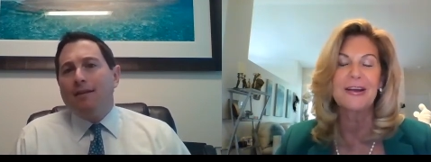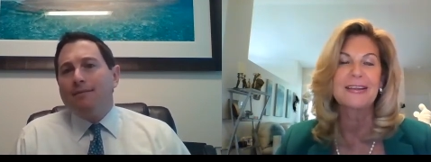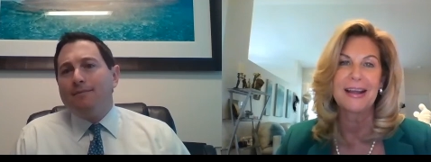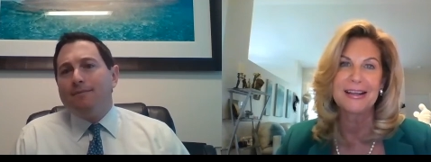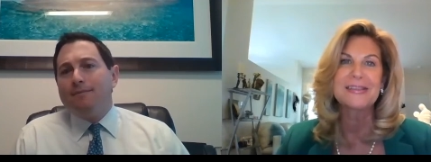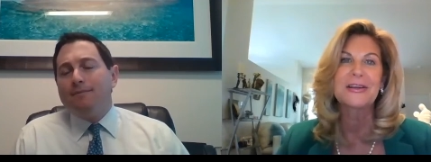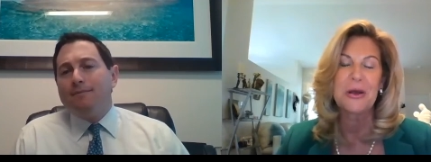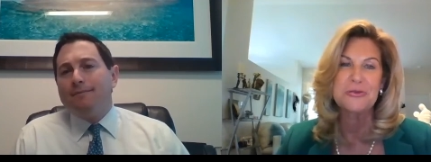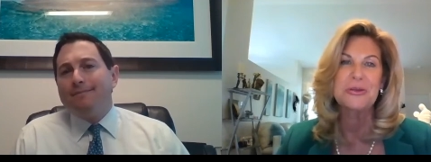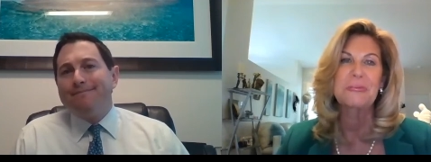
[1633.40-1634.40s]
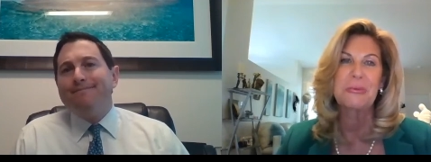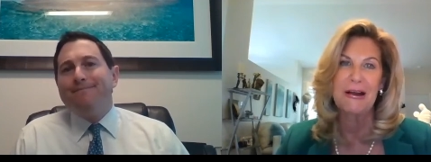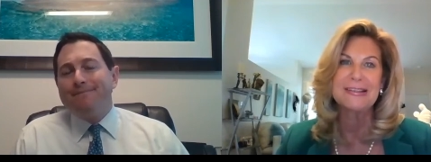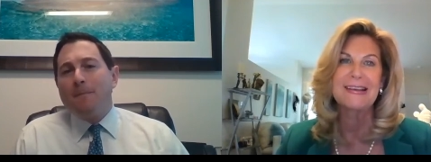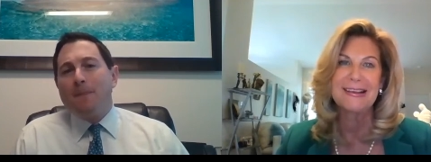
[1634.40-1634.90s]
Speaker 1: right. That is a coaching
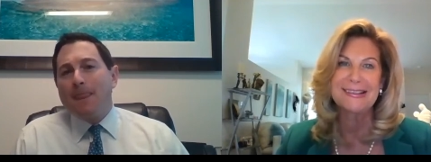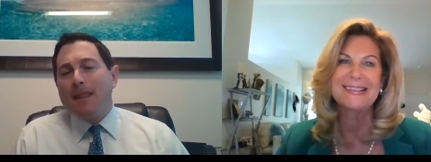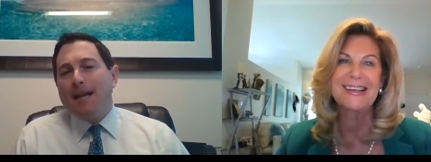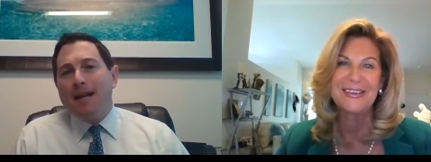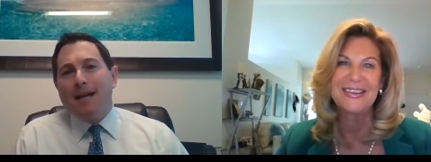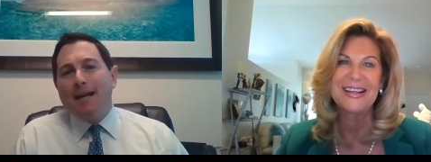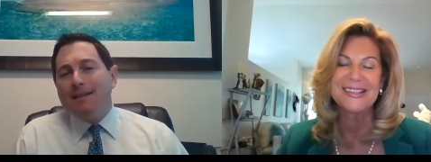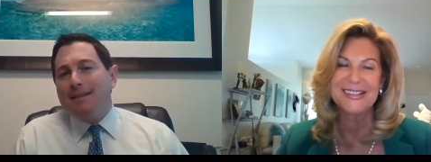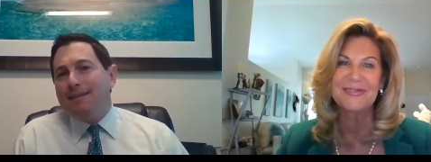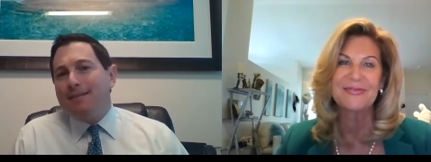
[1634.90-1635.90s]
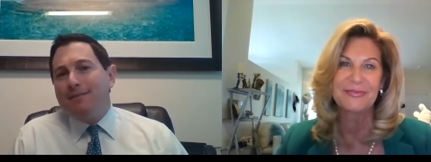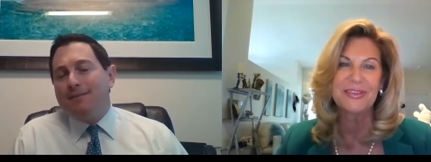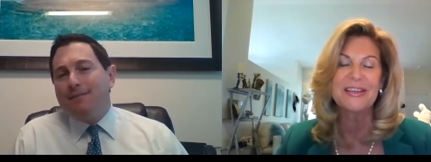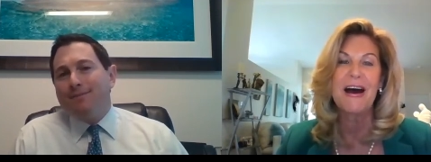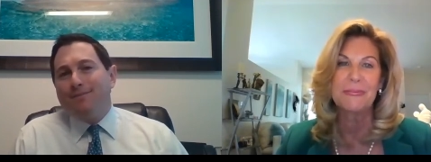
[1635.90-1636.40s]
process. So that's
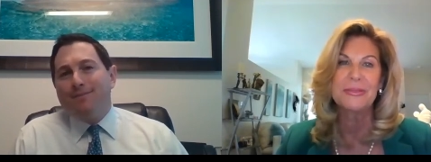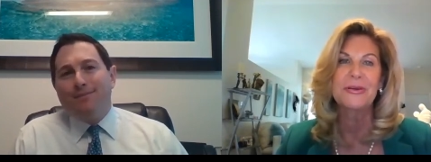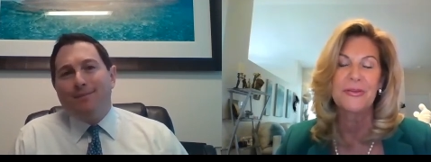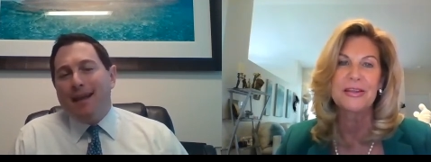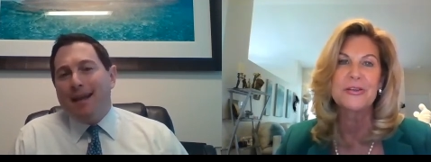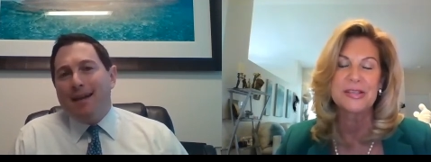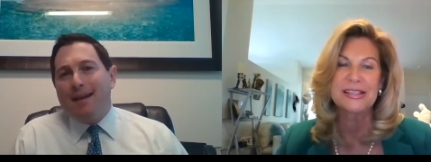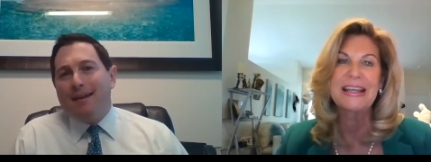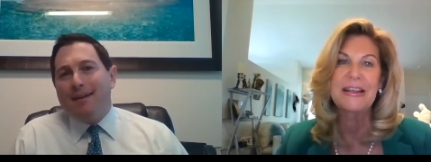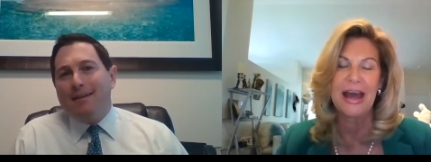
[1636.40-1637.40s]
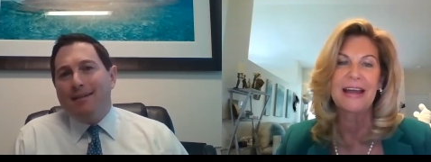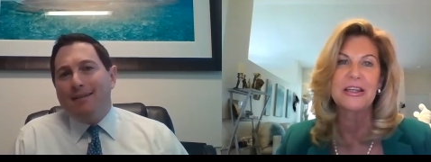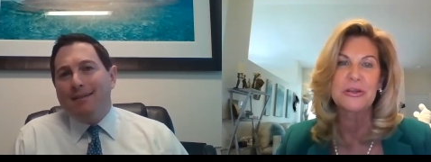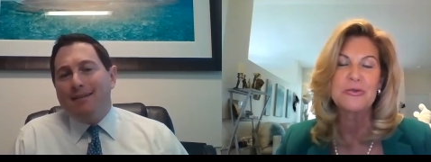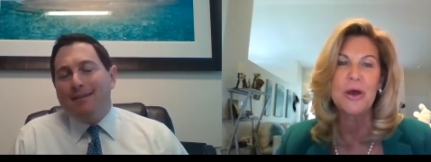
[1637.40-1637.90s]
phenomenal that you see that,
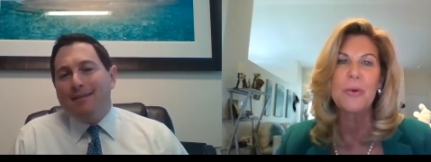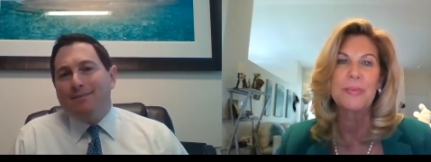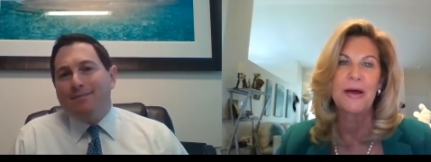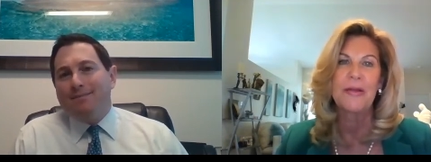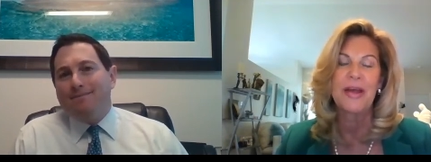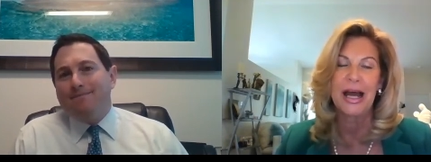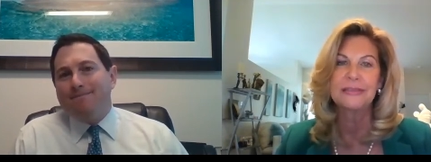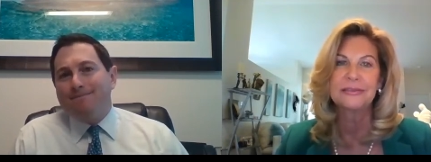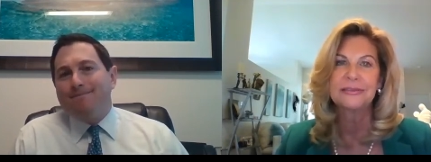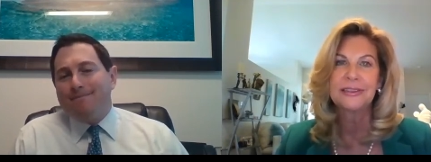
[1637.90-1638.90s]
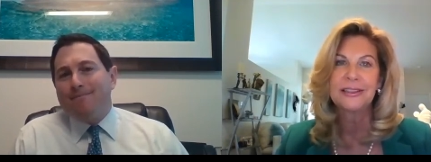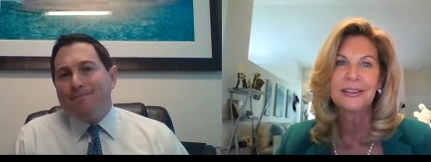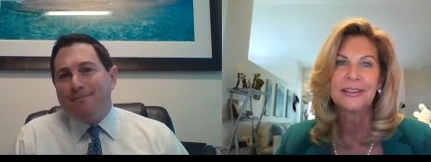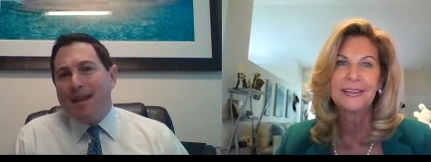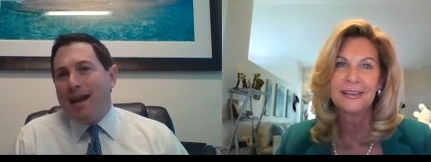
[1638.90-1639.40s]
that you know about that.
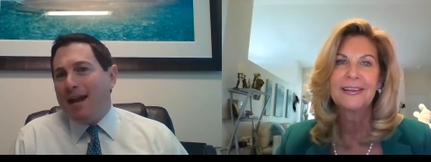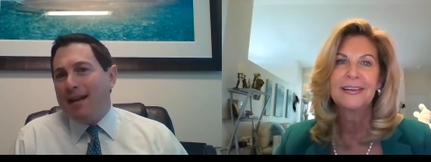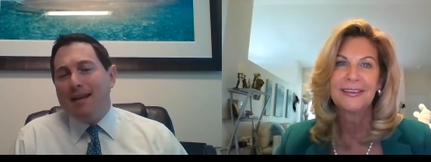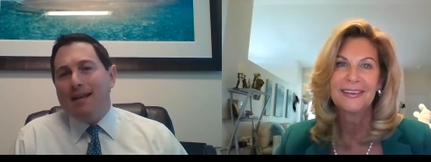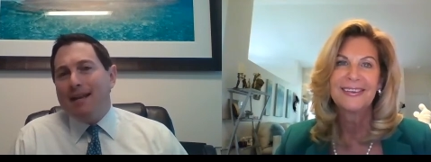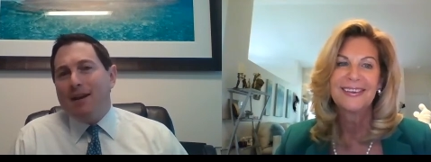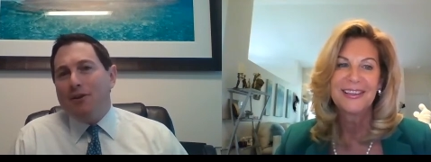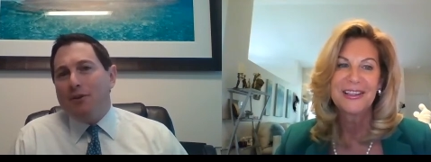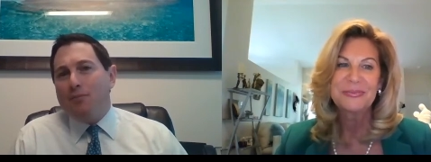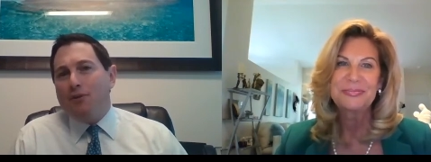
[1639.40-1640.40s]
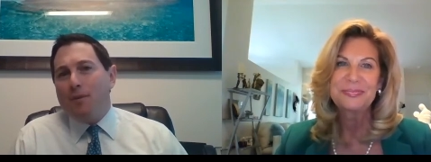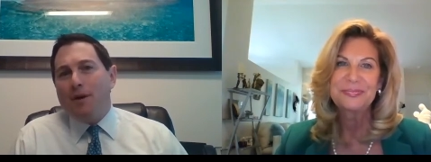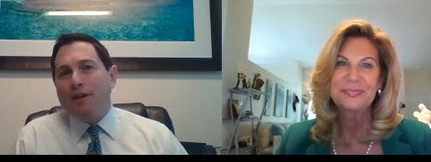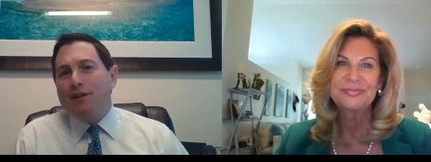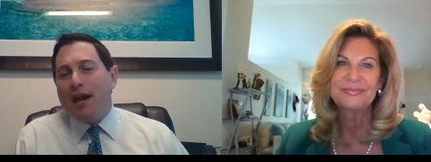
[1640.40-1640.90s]
Speaker 2: Yeah, and you know, you
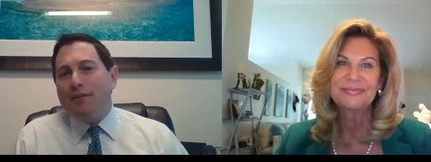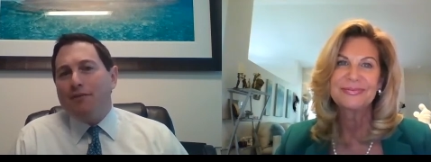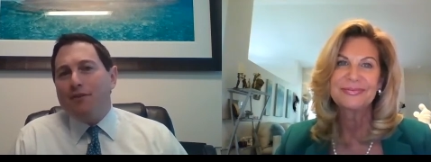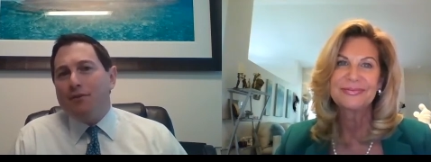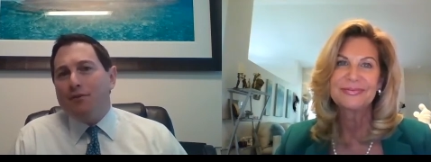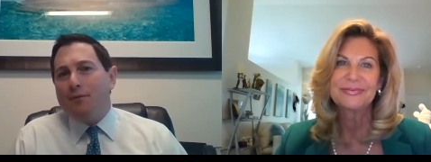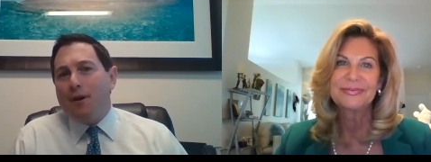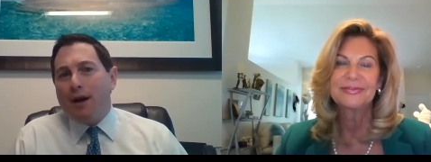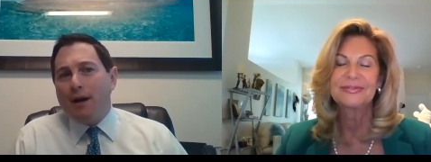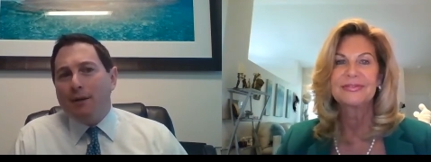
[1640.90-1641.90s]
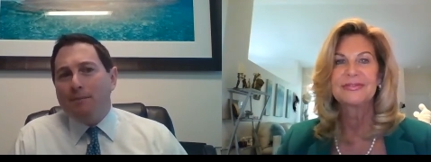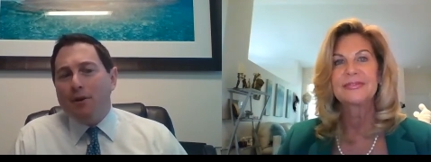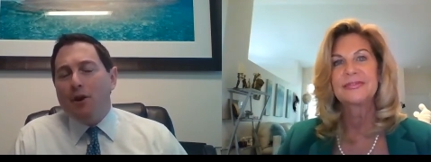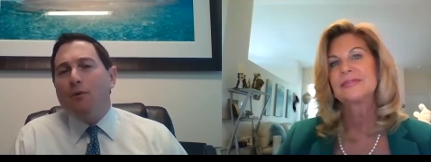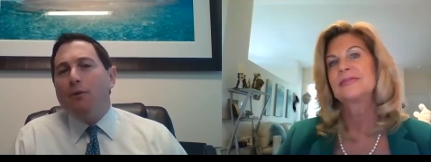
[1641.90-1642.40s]
pretty much have to
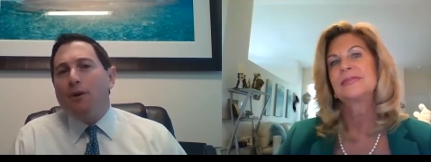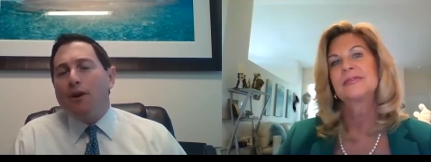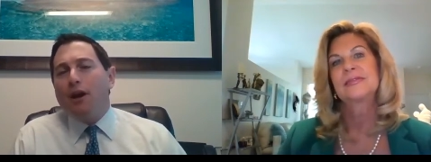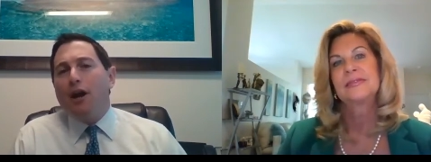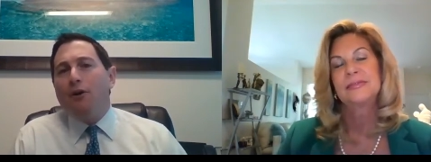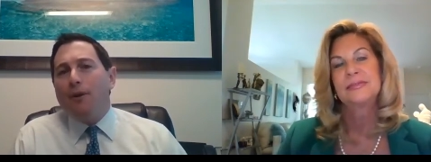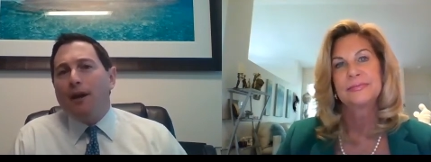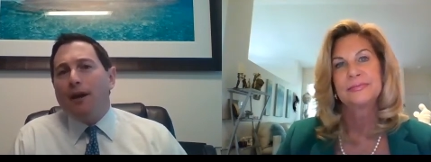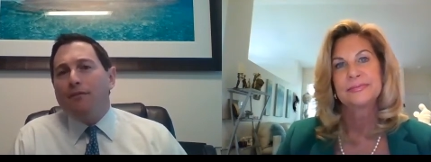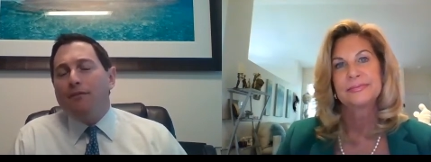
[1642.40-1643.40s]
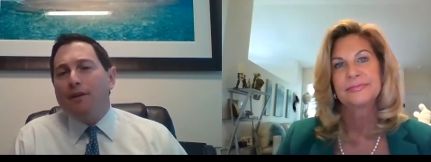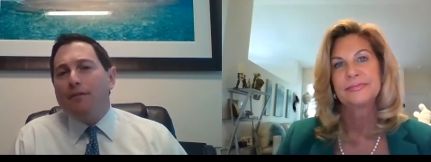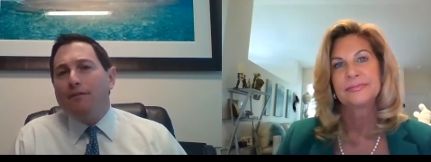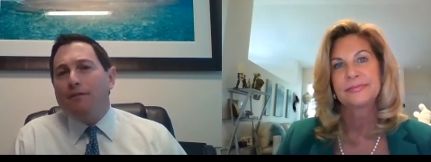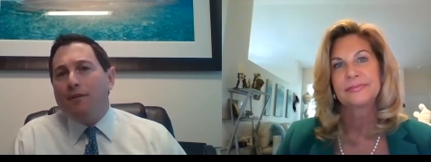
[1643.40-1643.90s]
um, know where you're going if
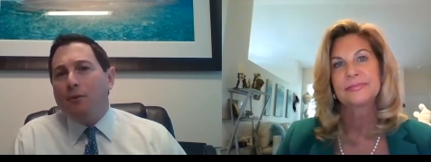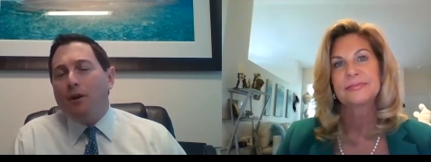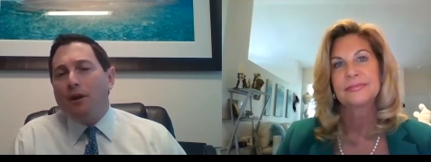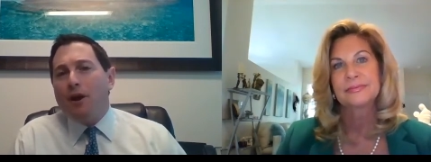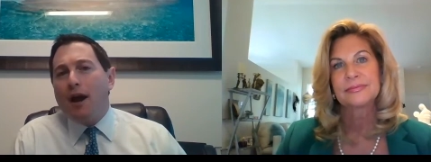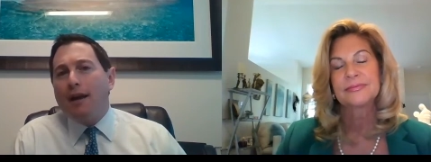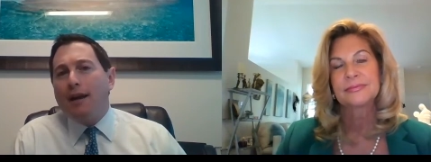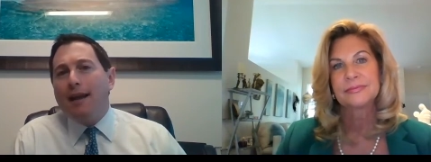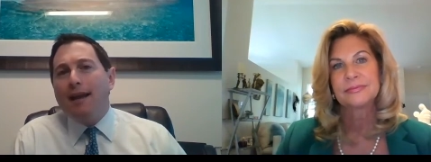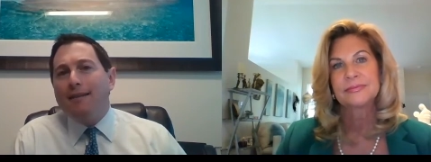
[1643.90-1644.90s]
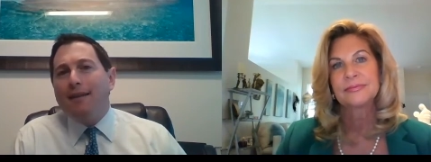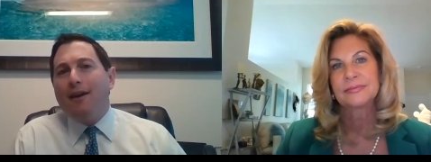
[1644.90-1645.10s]
if you want to know how to get